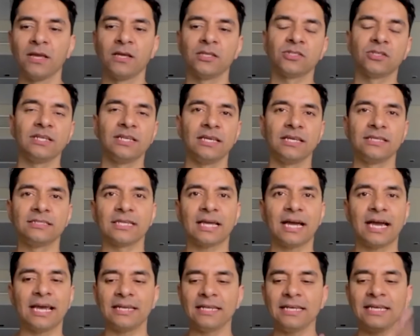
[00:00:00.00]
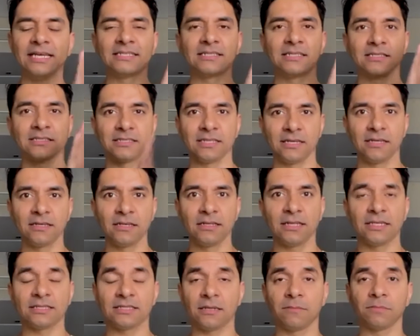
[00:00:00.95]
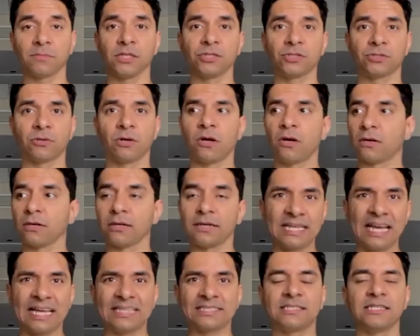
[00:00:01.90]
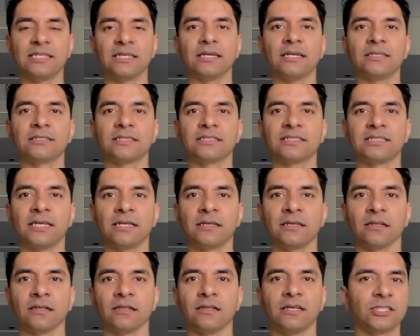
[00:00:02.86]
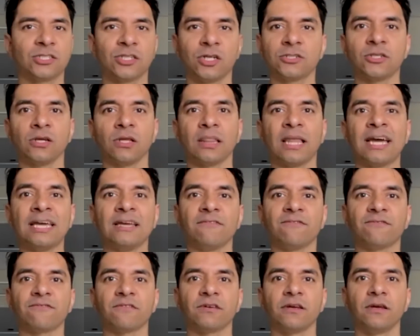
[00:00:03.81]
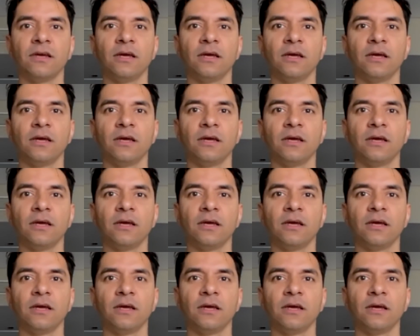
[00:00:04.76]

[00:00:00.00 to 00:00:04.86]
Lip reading: So the anxiety is a signal that something's wrong. That's it. It's a signal. It's not your life.